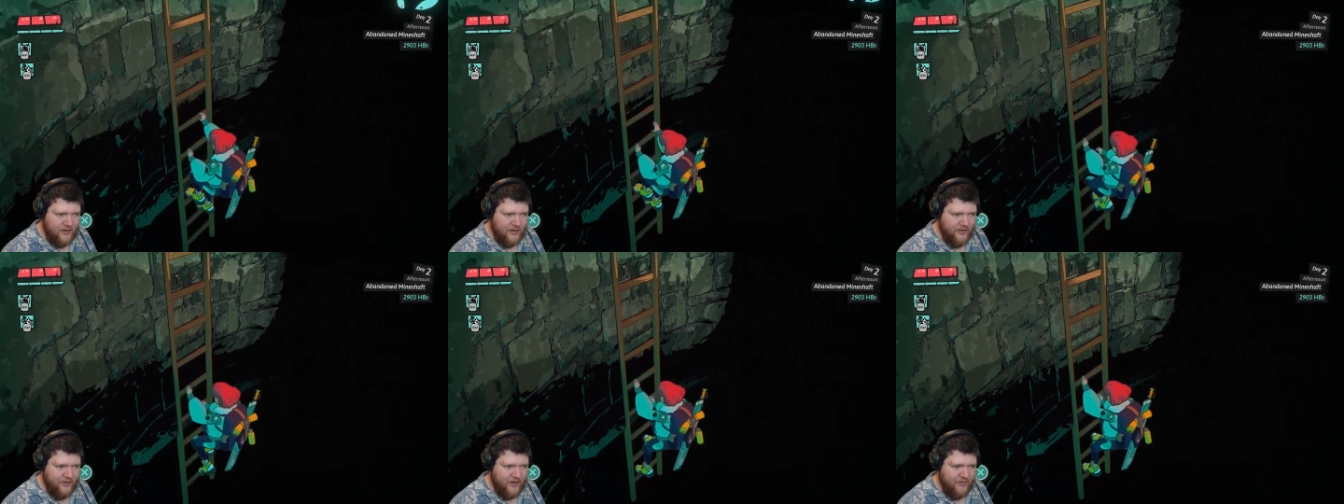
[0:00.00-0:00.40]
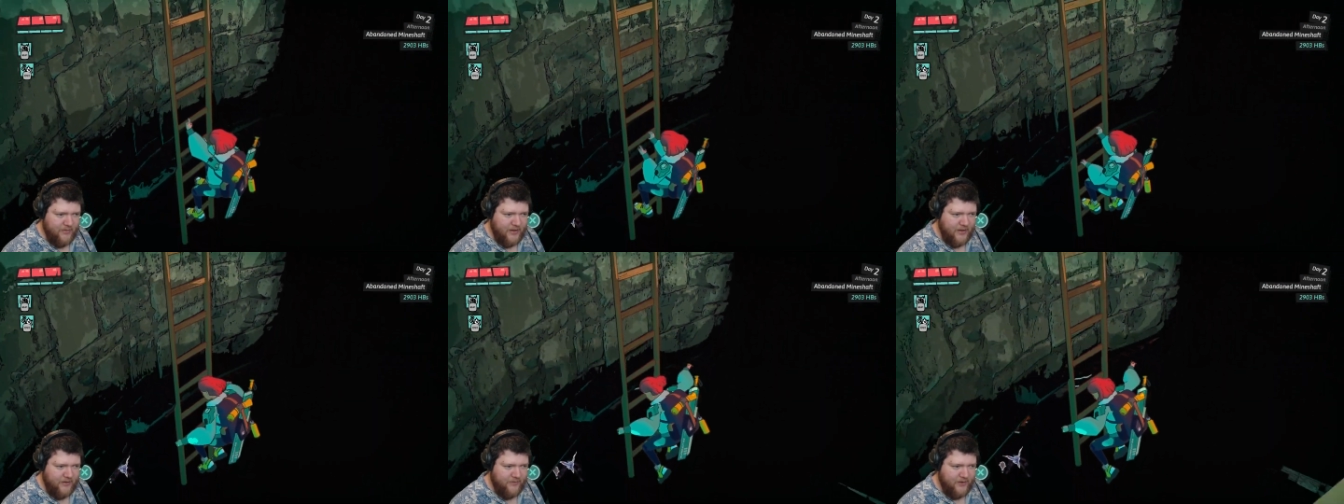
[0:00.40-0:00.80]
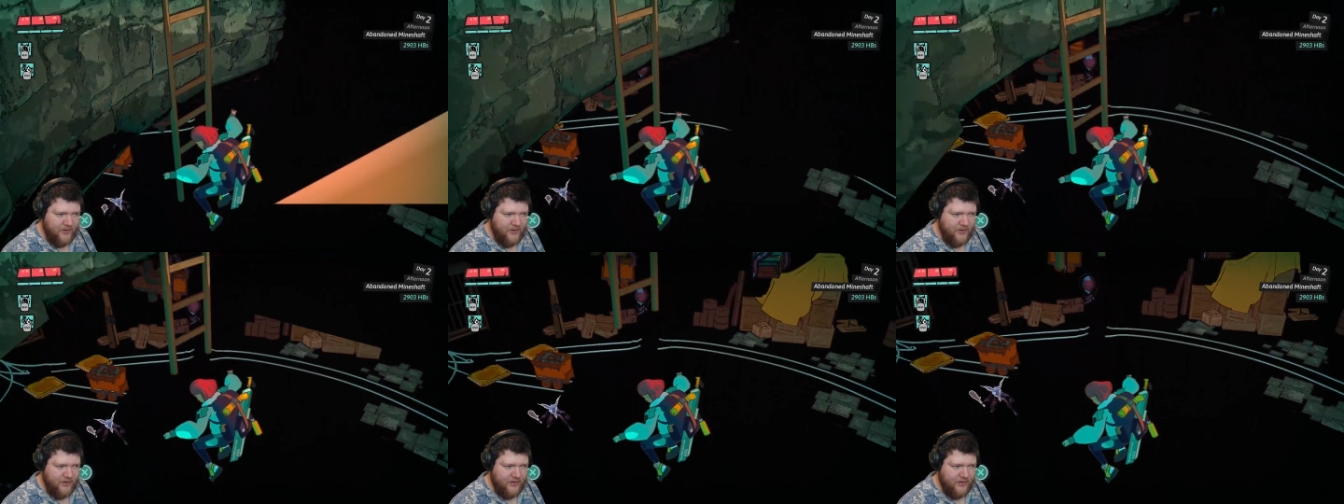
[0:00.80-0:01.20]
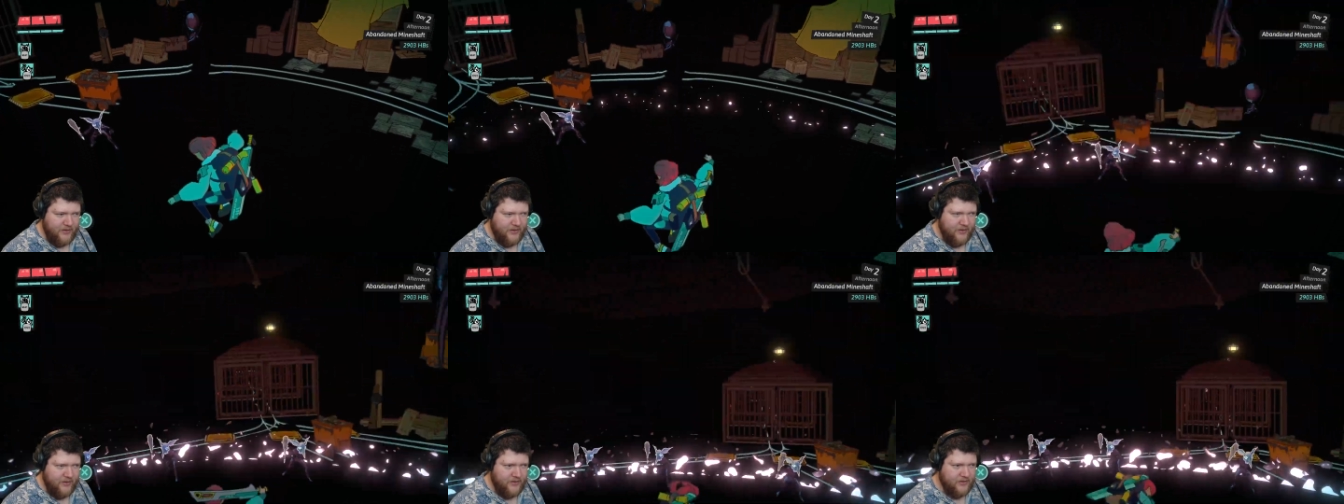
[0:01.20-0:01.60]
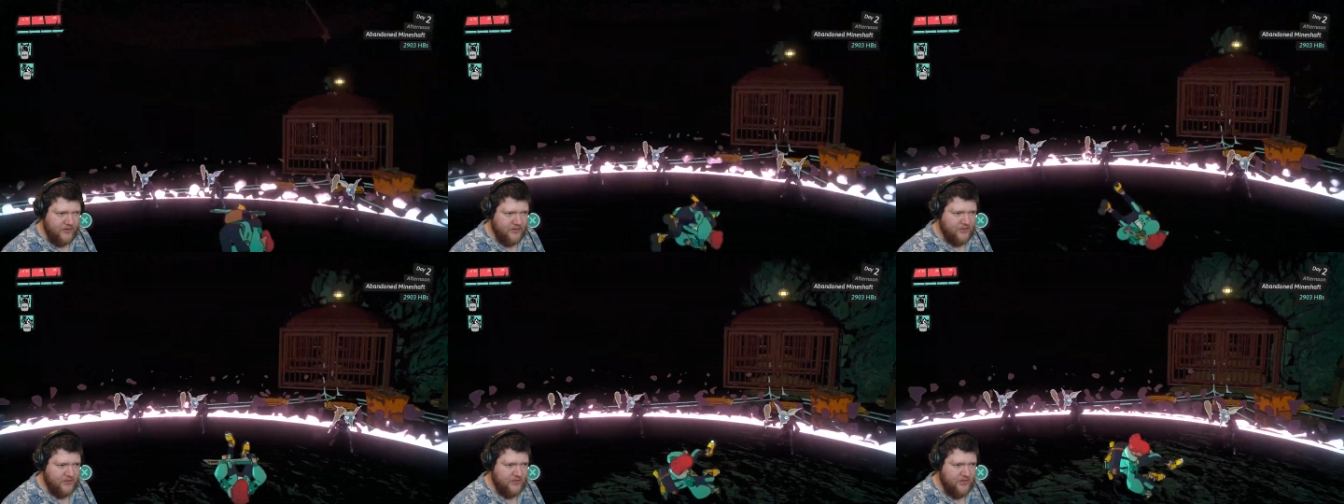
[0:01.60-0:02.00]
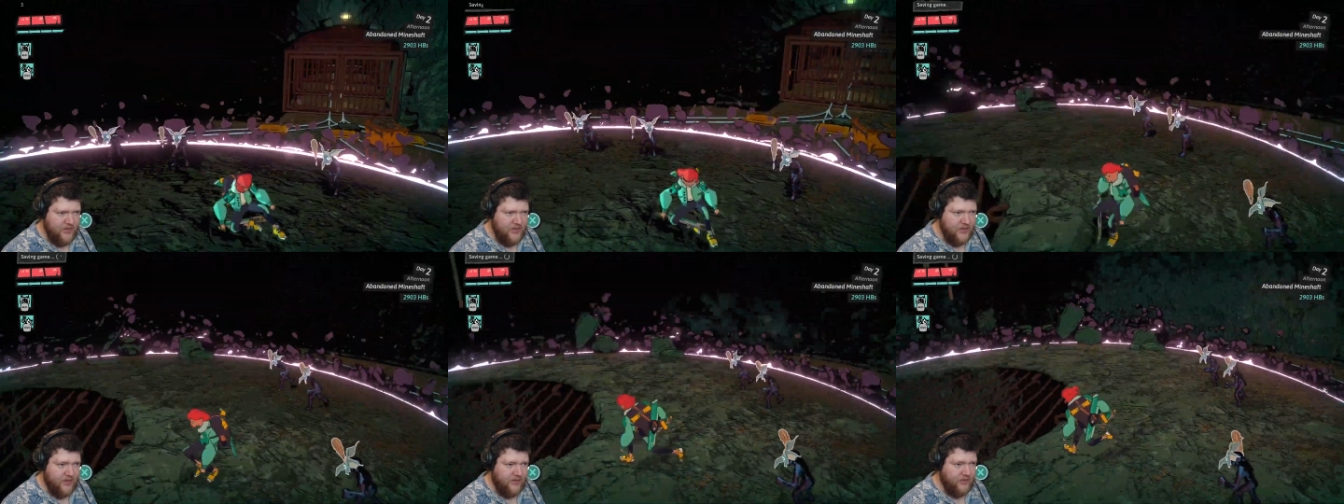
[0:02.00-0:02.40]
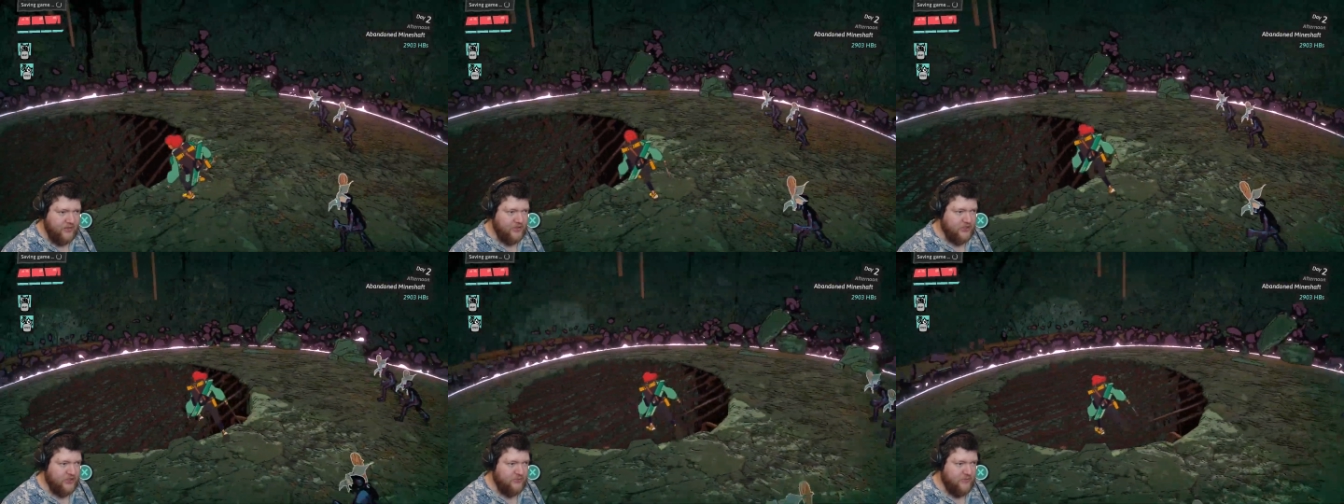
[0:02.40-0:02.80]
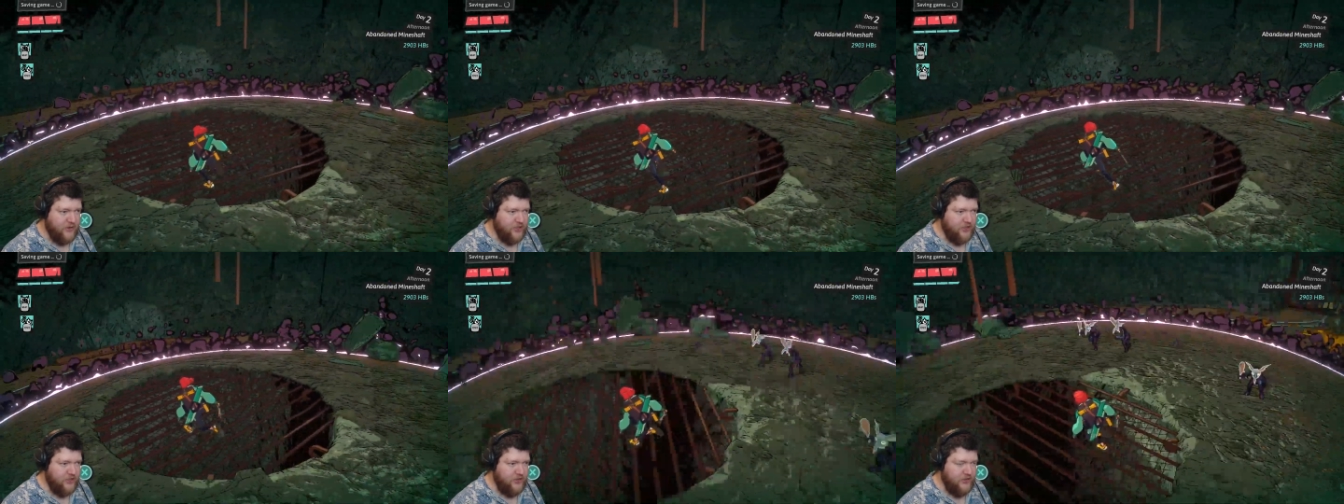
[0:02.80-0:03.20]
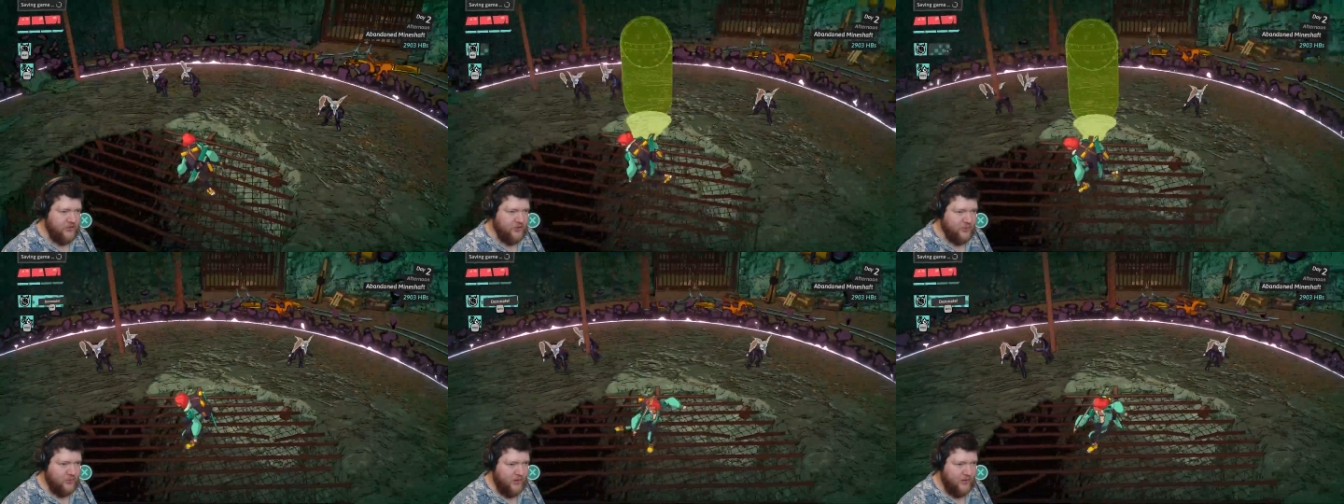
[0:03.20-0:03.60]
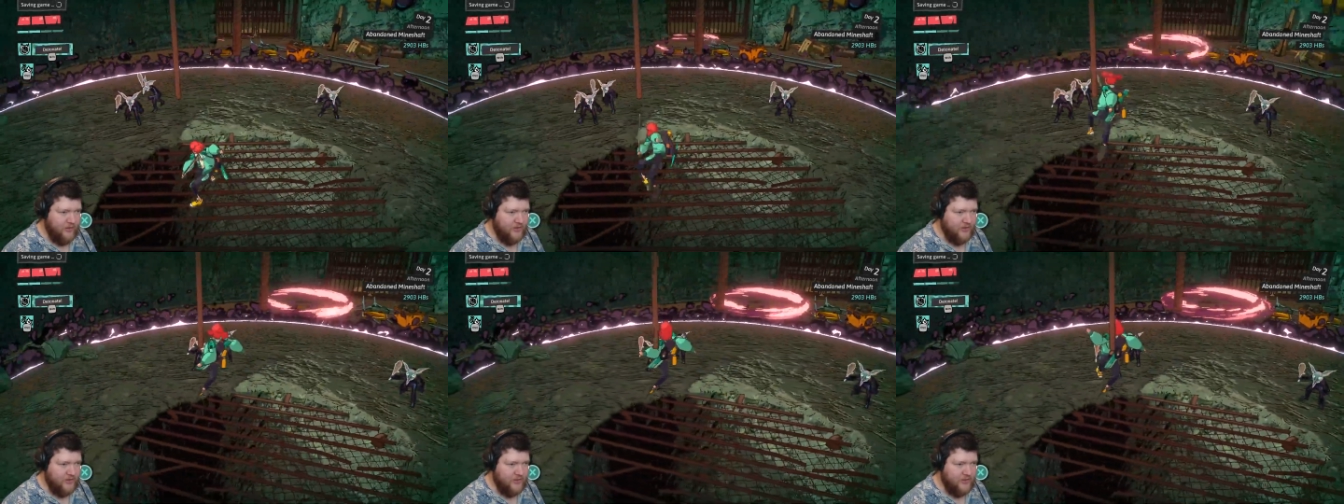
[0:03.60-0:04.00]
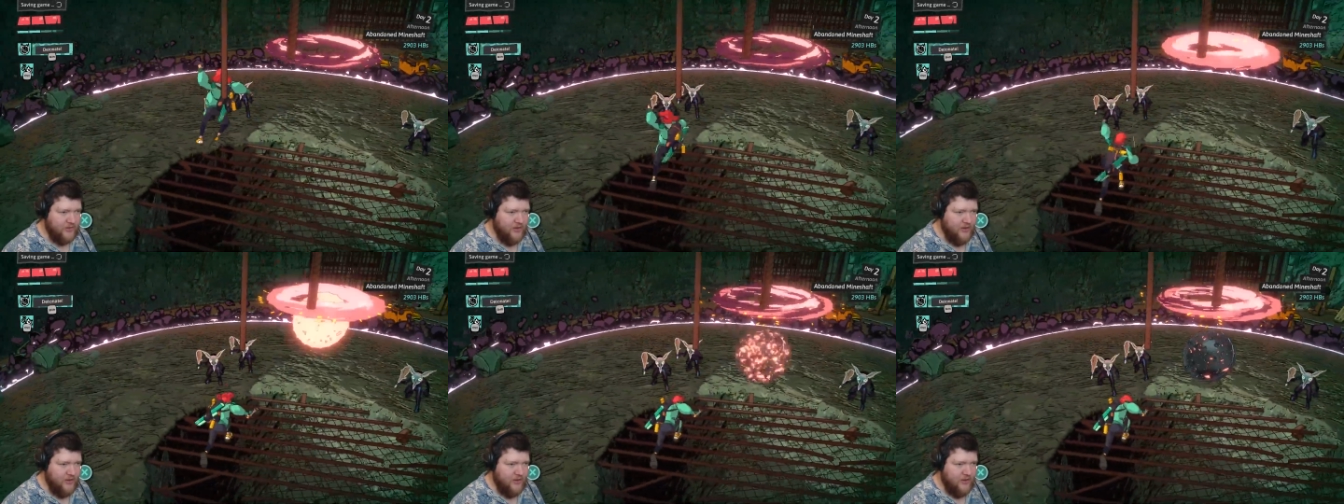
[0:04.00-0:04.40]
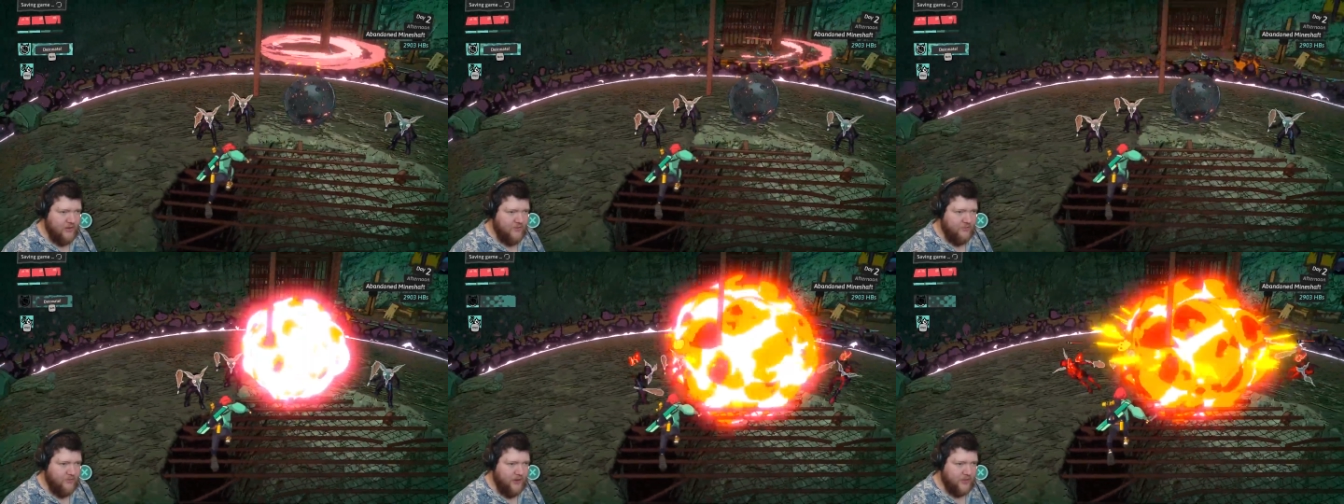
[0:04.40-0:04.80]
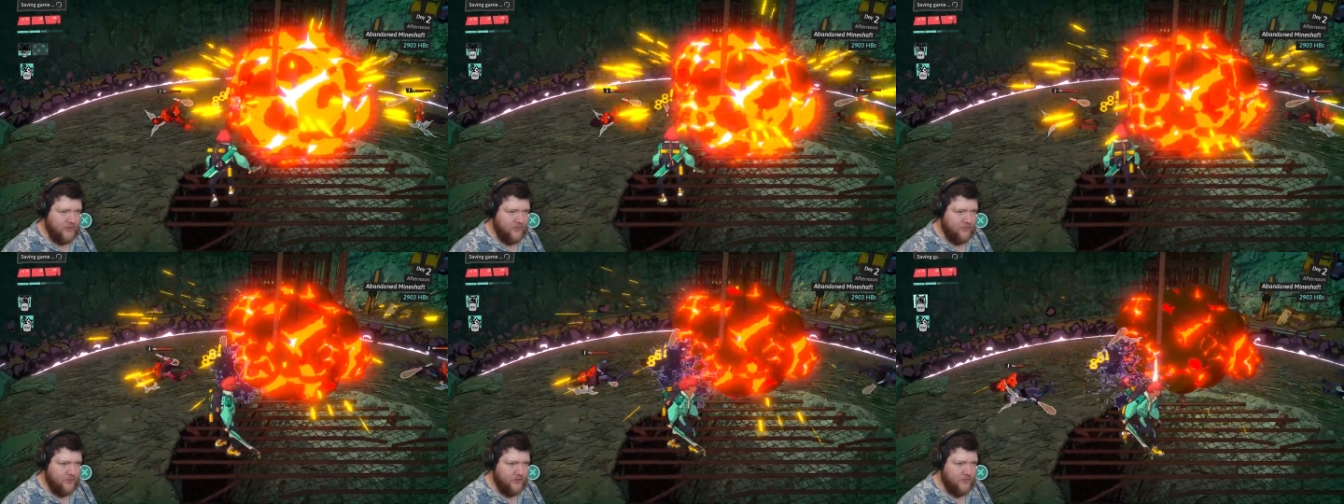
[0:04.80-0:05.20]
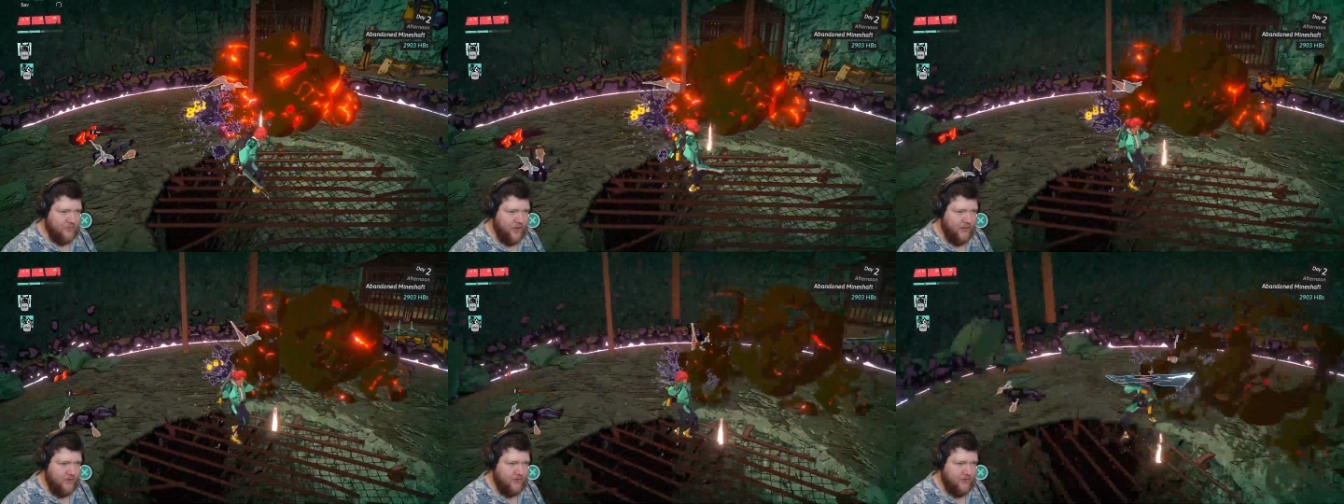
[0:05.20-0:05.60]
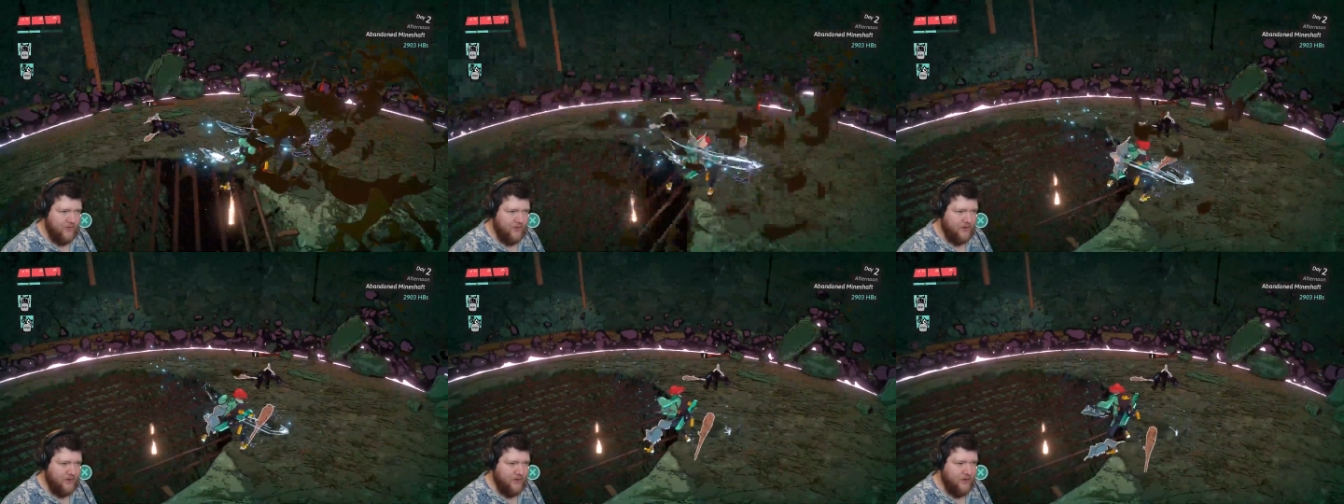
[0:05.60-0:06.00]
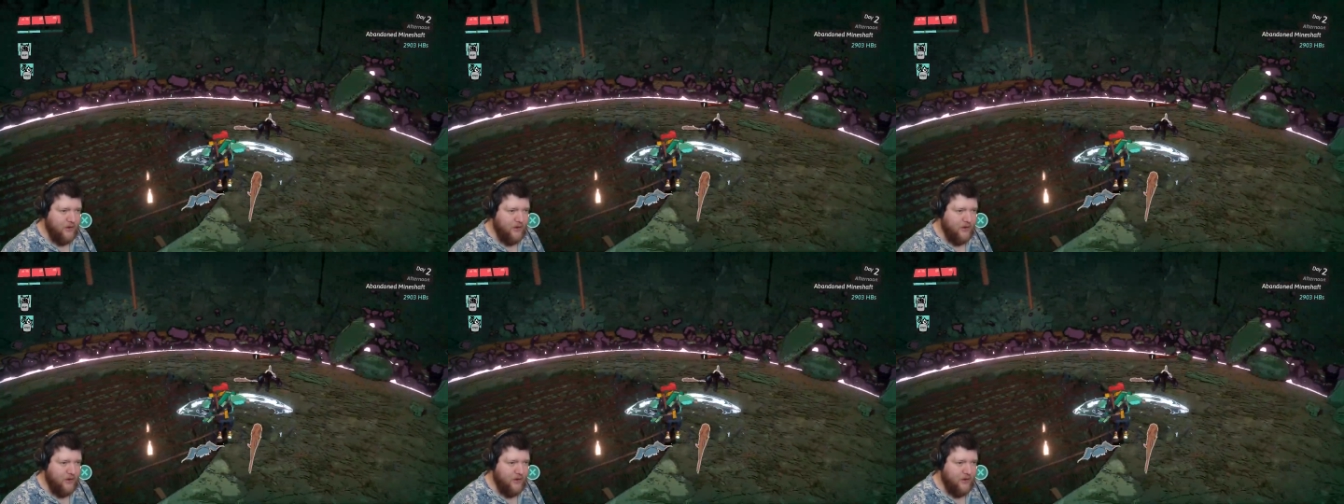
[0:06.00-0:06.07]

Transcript: I think I might have a sneaking suspicion as to why this mineshaft was abandoned.